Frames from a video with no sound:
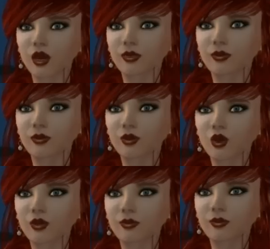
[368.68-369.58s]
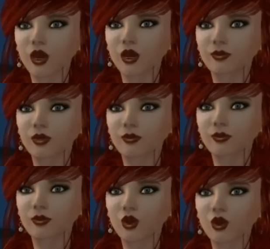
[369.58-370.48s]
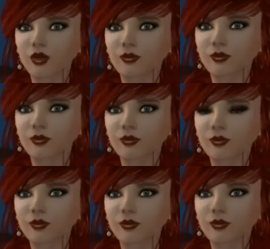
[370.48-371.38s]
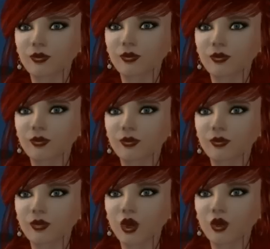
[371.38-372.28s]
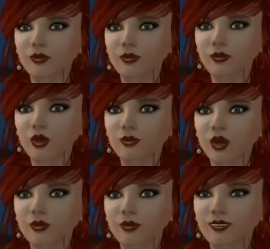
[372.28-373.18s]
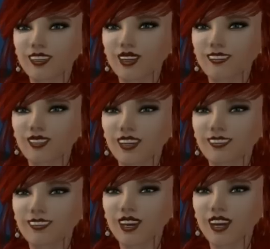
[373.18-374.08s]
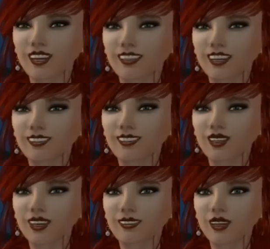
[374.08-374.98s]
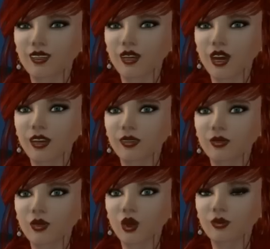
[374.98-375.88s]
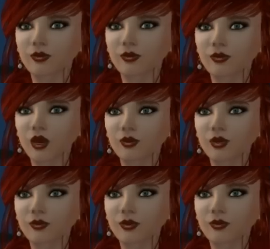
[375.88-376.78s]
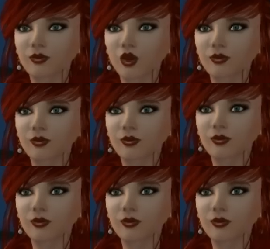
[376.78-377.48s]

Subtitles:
limitations are also what hold other people back. In other words, how someone is limited, that's how they perceive you.